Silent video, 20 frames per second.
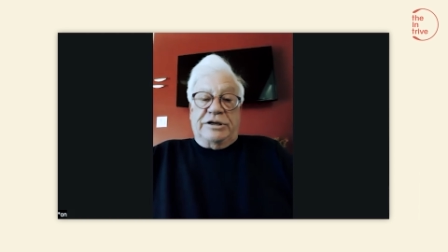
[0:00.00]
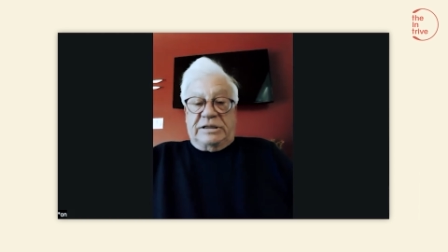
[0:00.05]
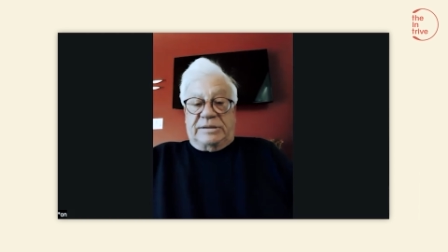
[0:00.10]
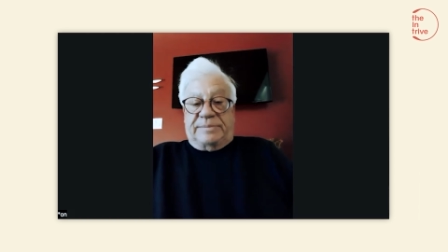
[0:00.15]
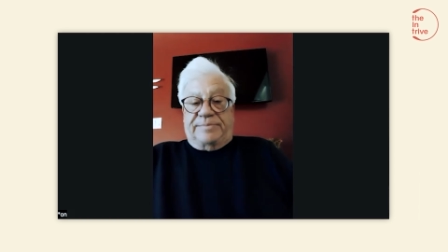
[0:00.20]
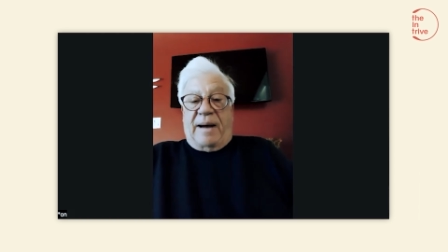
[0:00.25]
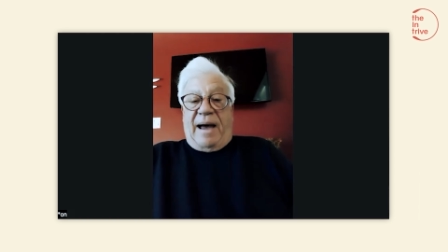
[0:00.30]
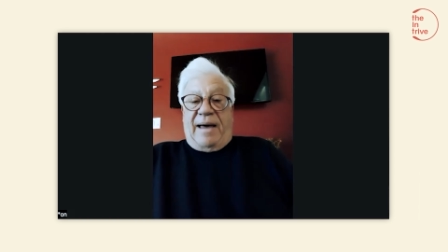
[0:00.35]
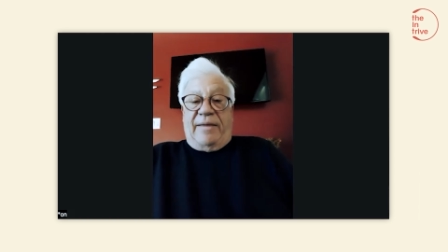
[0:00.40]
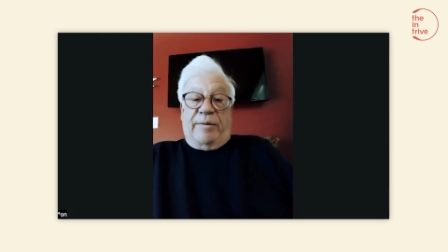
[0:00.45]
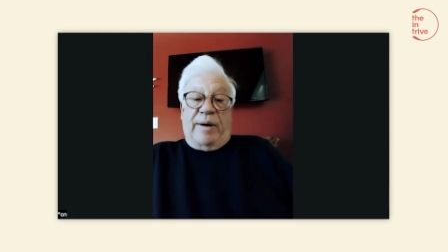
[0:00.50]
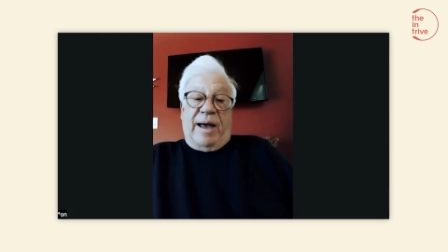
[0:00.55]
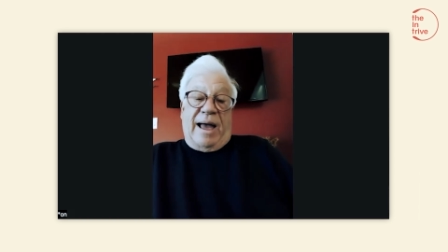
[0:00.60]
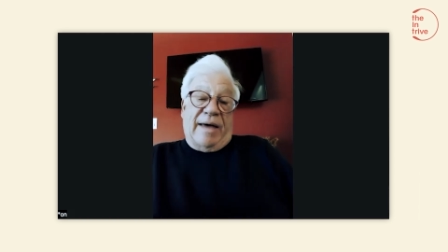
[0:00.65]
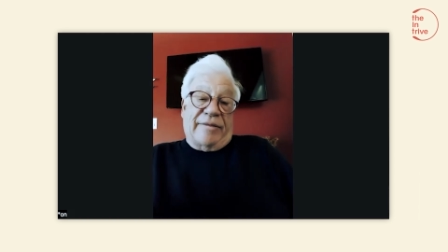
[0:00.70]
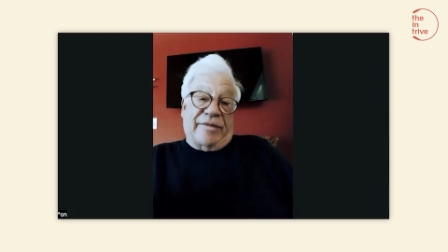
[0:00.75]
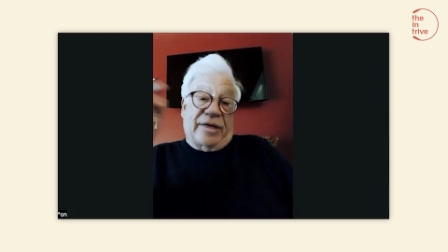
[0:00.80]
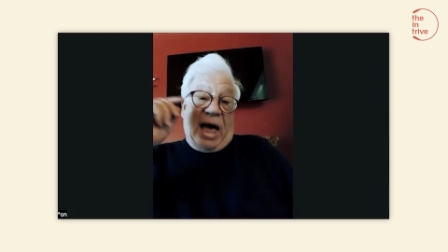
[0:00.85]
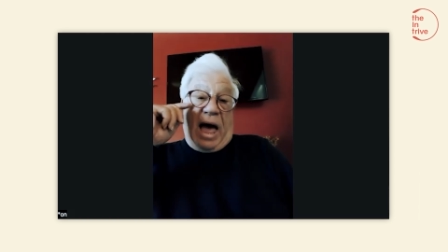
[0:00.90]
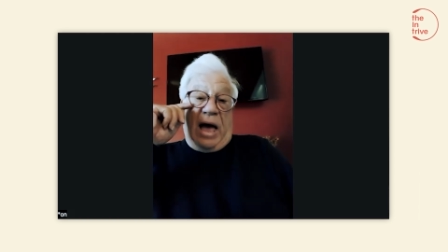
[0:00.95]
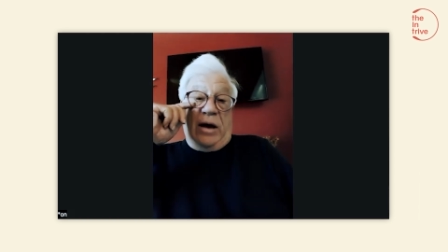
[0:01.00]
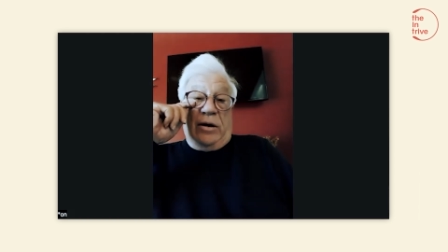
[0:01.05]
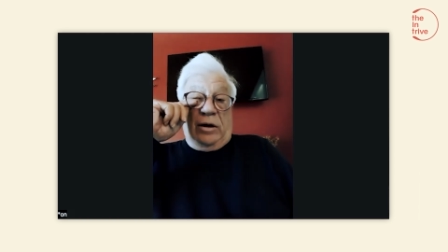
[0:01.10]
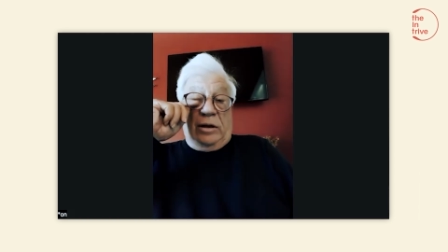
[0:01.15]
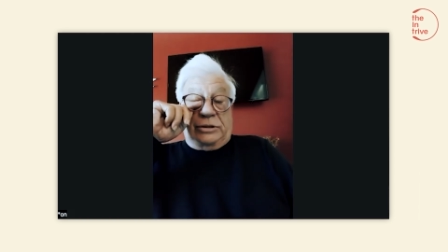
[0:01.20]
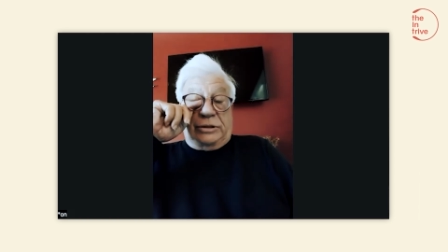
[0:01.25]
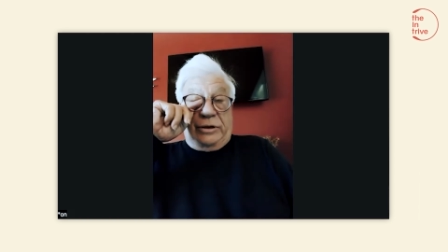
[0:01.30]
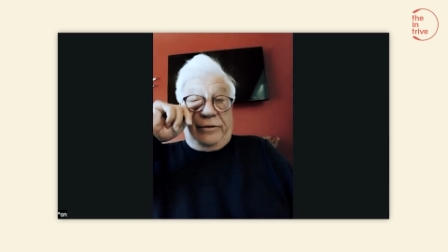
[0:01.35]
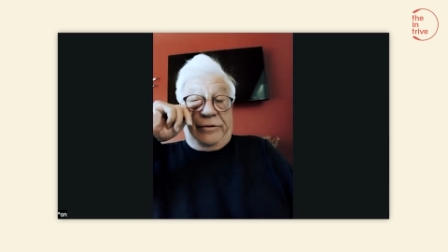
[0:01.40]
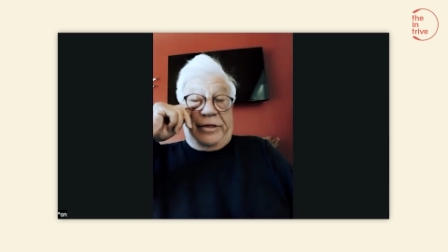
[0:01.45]
By the way, I
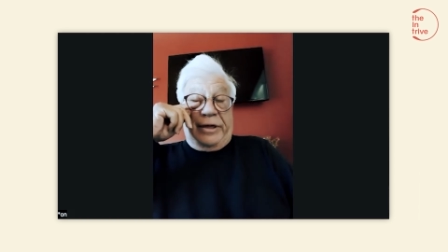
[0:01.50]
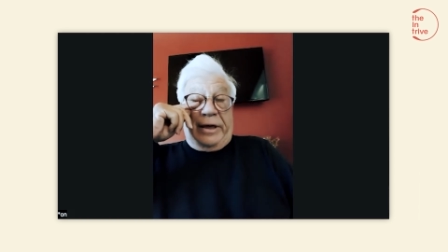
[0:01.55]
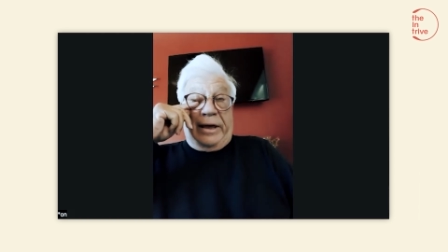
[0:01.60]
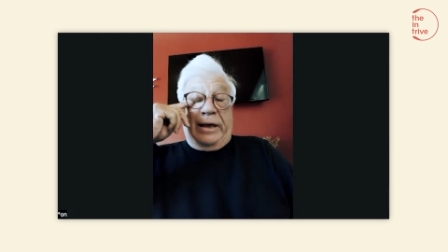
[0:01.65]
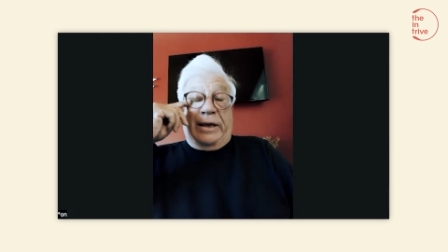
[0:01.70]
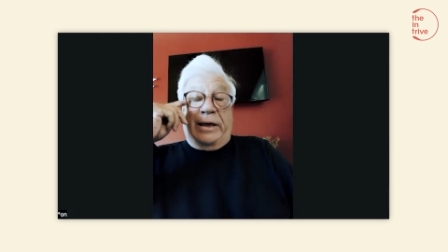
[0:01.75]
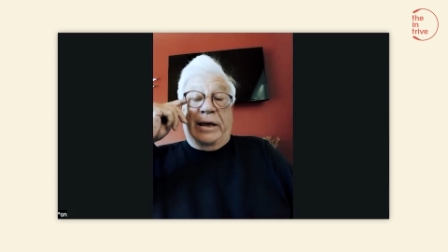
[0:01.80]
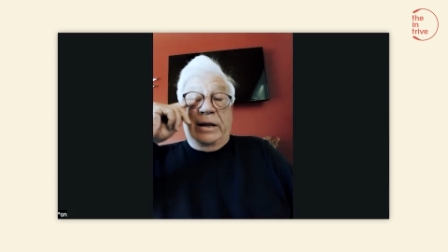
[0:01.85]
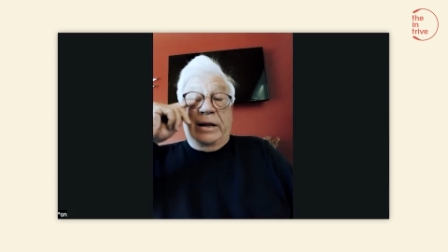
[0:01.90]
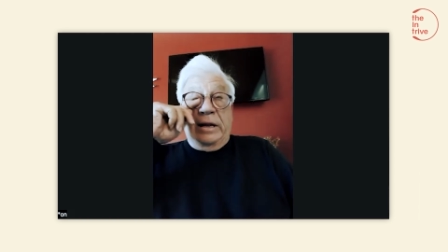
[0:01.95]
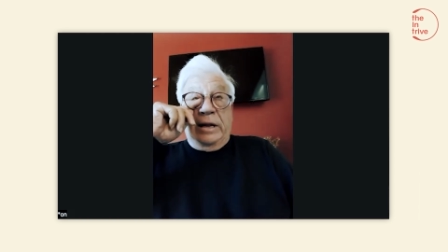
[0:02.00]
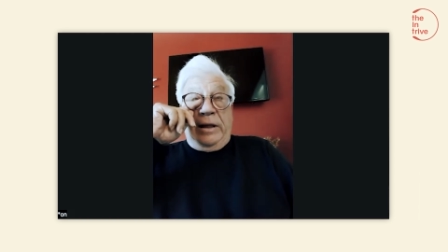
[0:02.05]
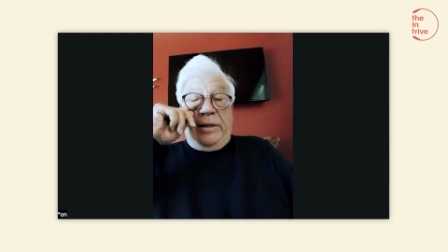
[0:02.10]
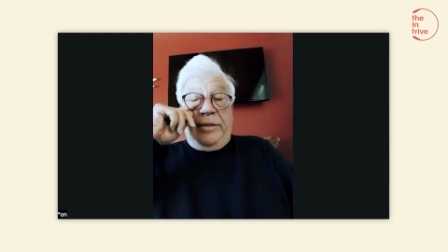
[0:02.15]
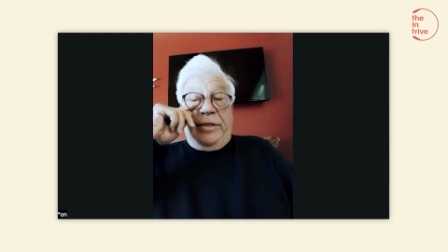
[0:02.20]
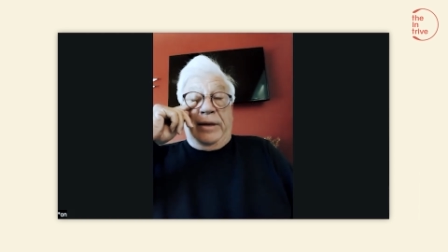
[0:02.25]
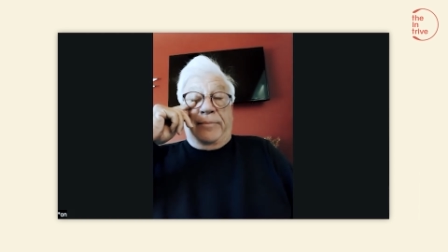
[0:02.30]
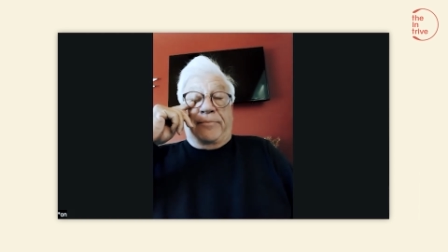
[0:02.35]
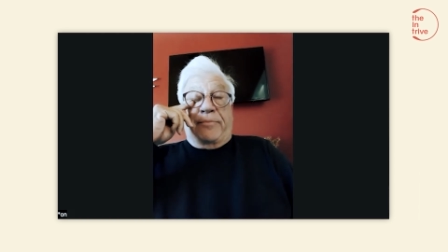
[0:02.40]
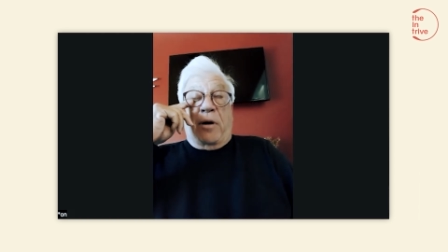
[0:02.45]
also think that